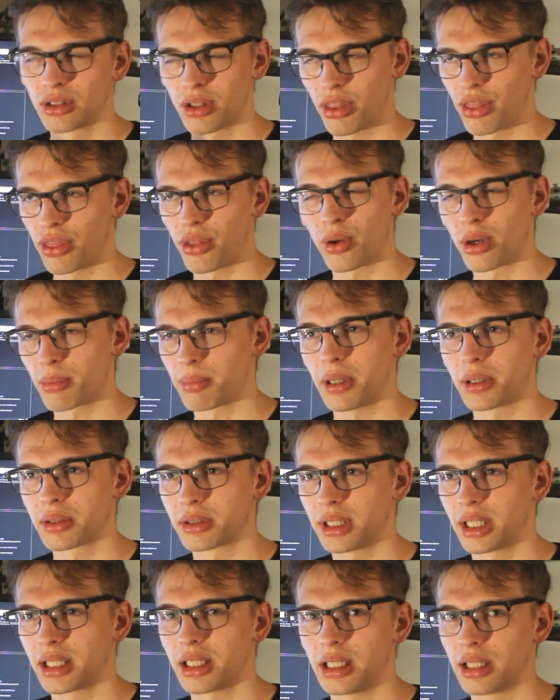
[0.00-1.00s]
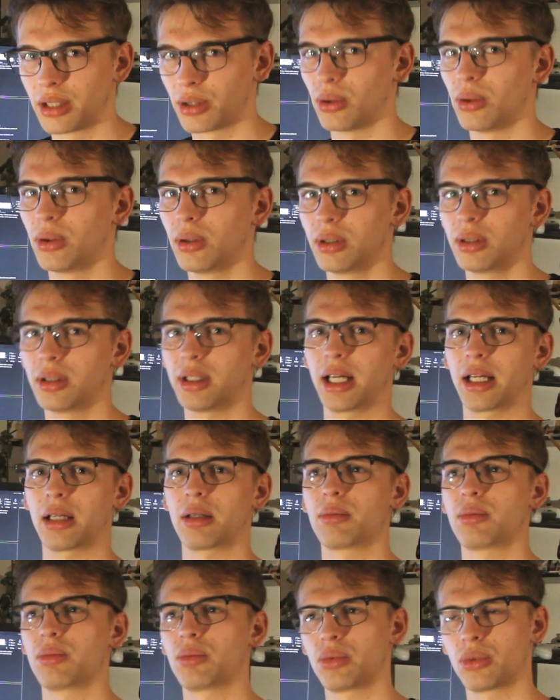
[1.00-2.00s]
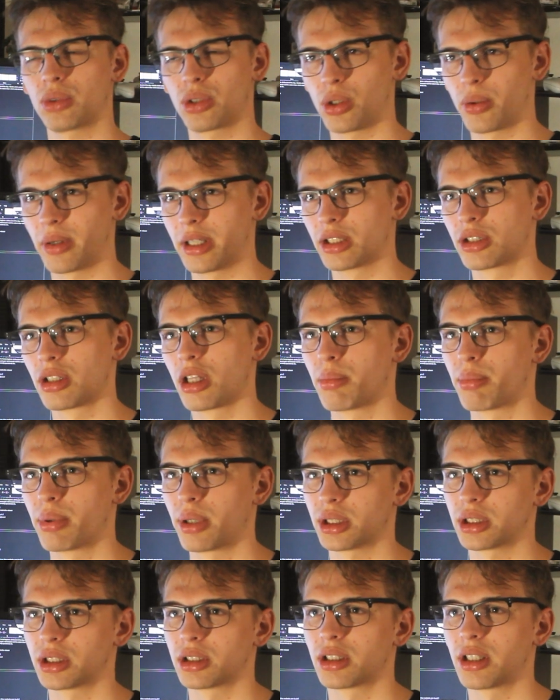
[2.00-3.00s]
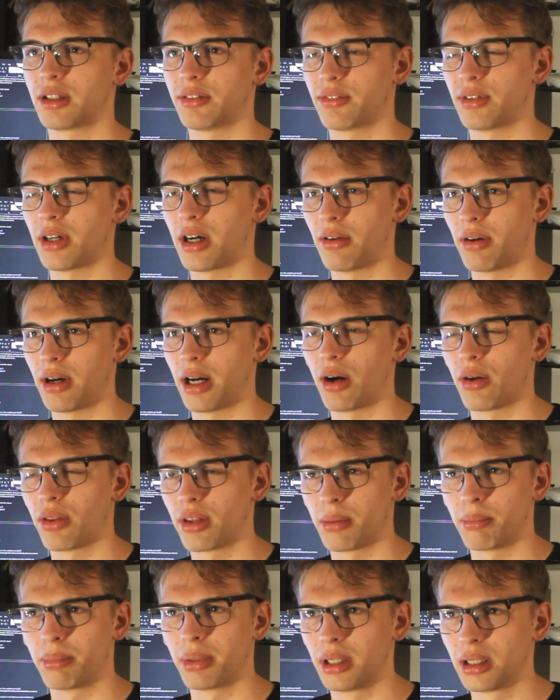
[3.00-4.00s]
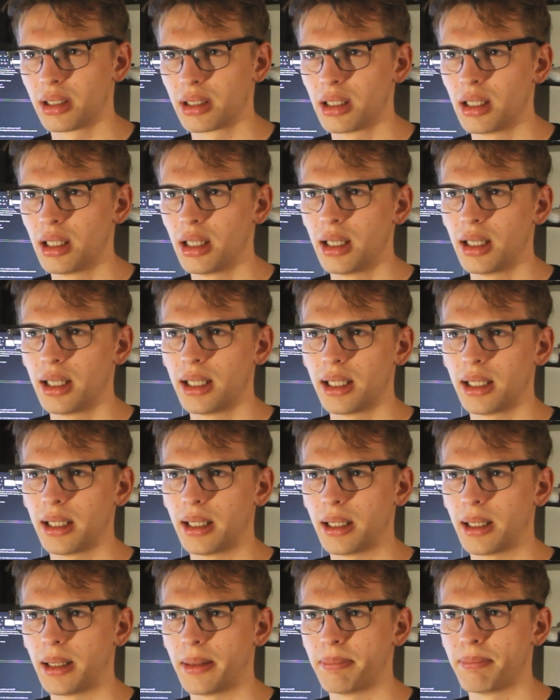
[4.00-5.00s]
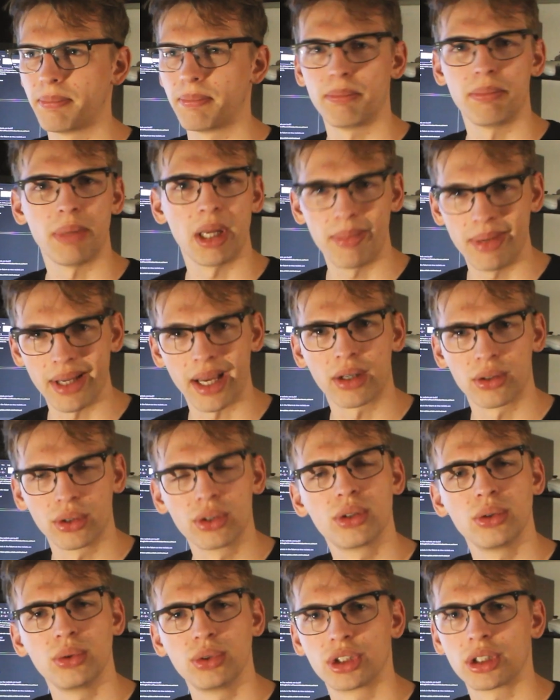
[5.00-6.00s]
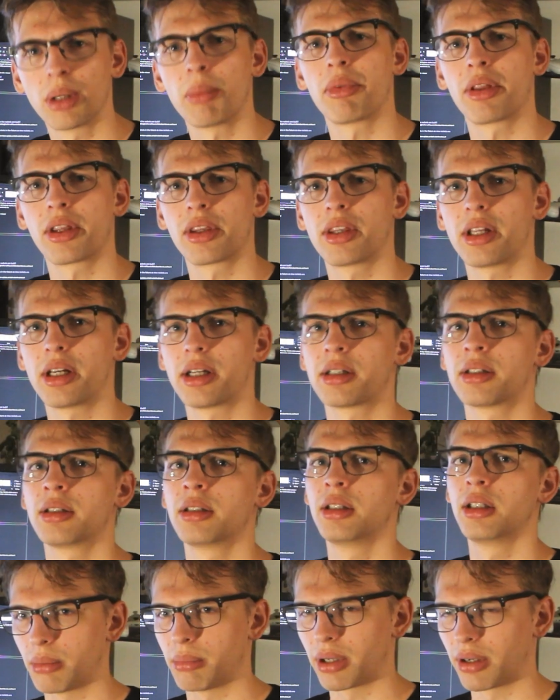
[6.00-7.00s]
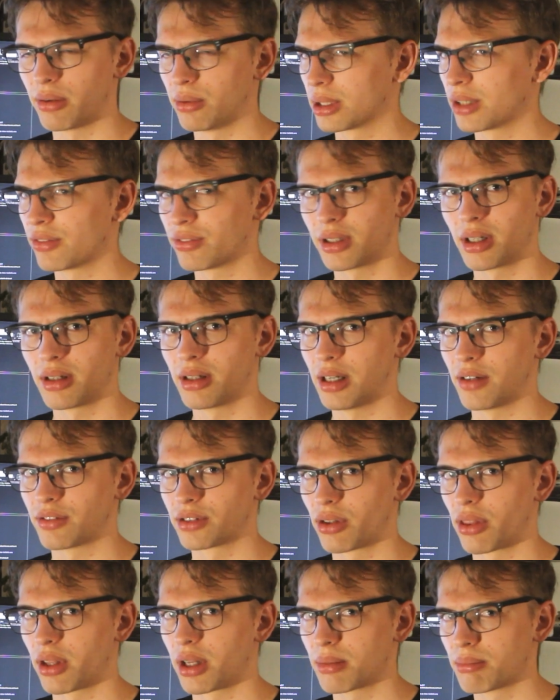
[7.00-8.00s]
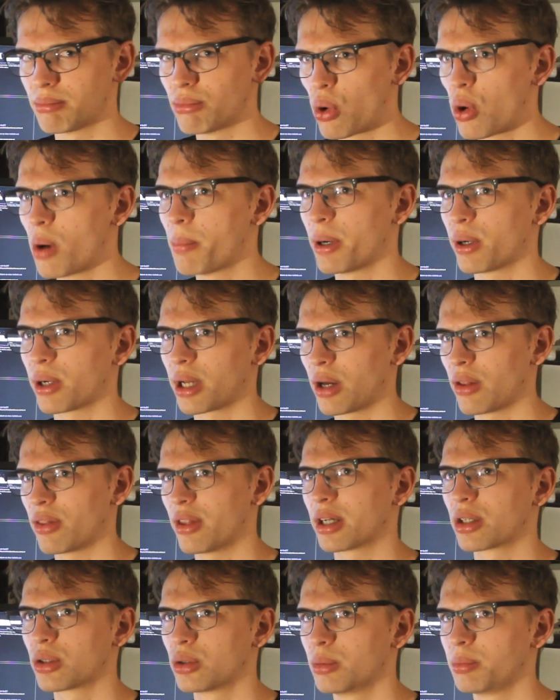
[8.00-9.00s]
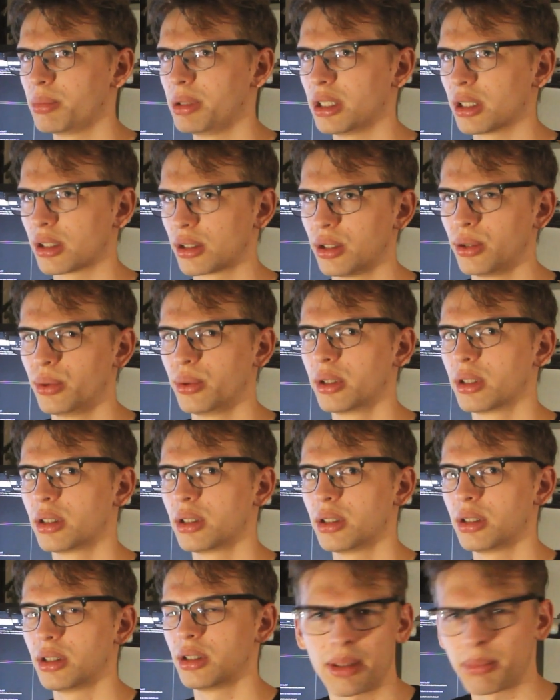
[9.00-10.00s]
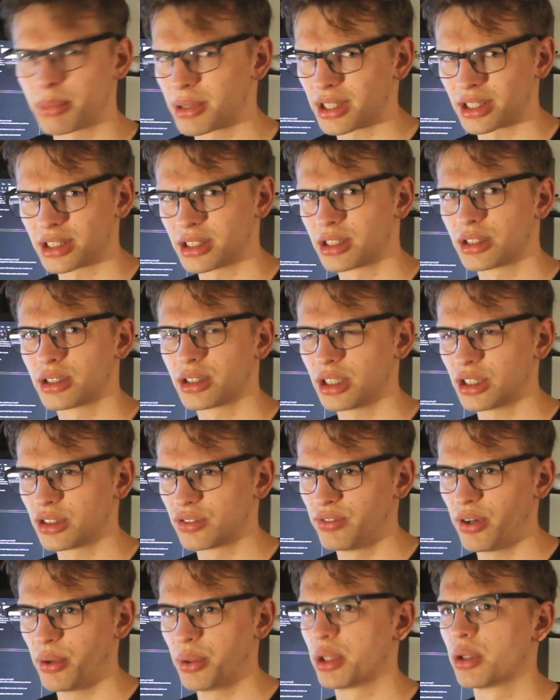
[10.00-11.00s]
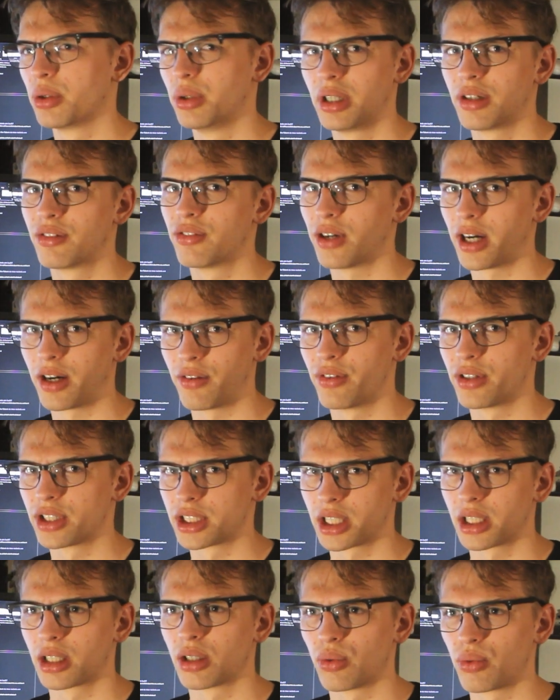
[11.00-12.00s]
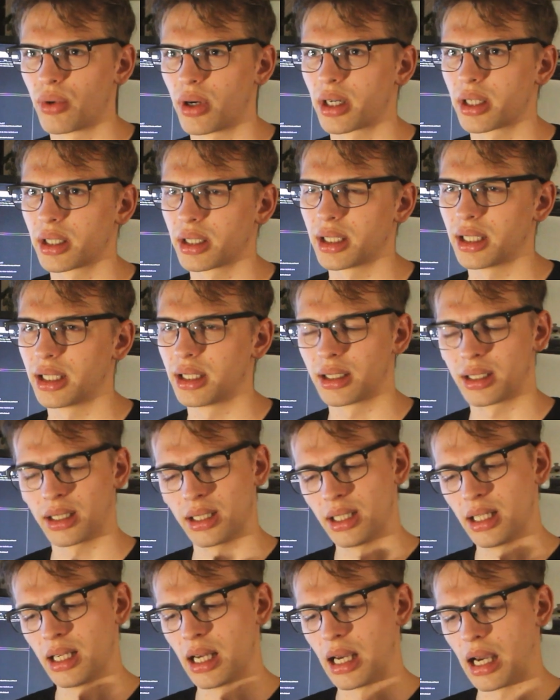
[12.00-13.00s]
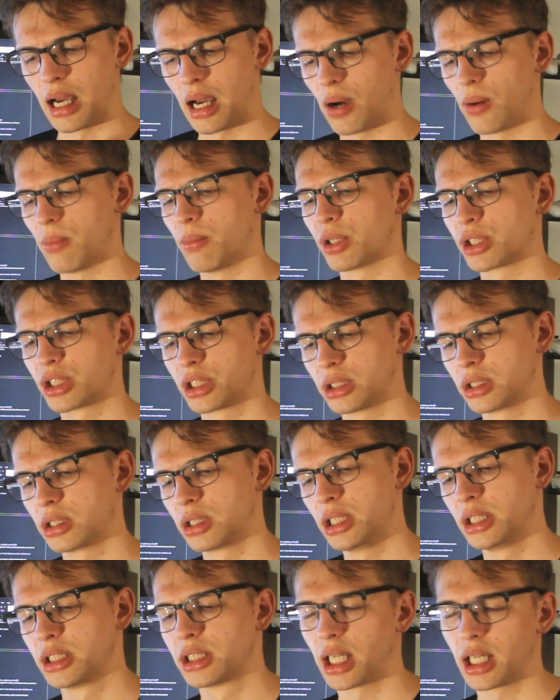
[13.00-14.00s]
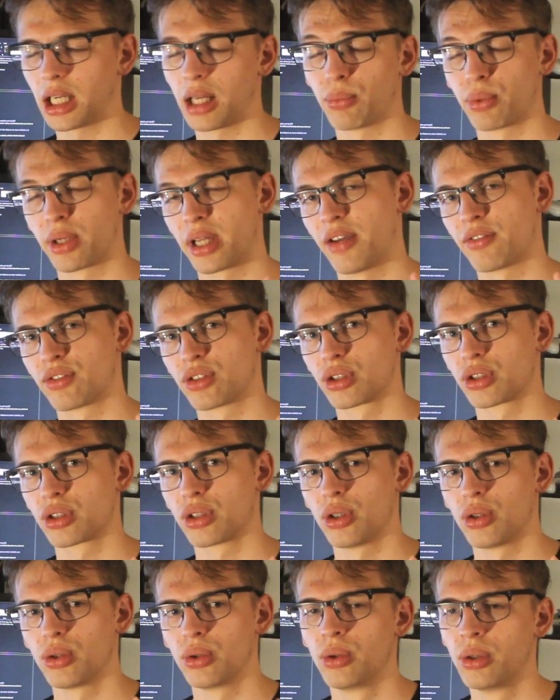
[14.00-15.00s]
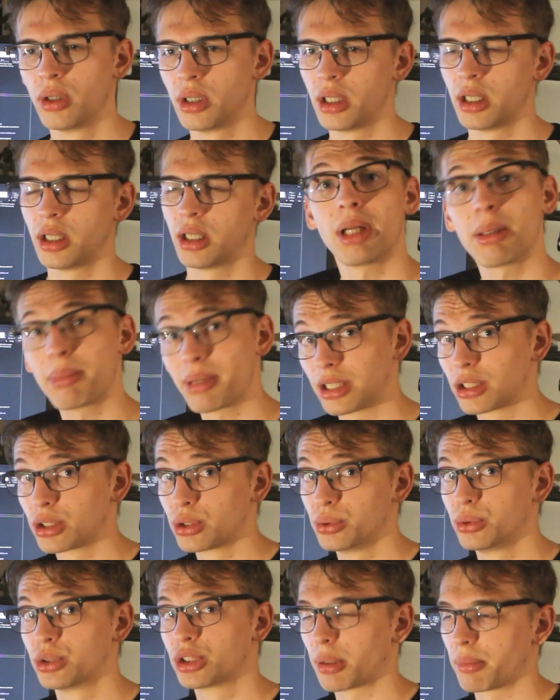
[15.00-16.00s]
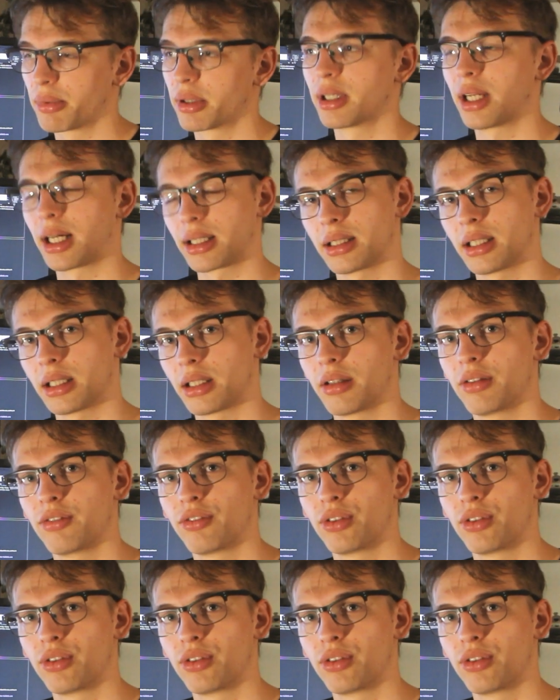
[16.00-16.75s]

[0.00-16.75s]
thought about that at all, like going into the process of how they're built. Maybe I could do something there, but I will definitely have to think more about how that could be included, because it's very unique for every single rocket, and how much in detail I would have to go. Maybe I'll do something like that in the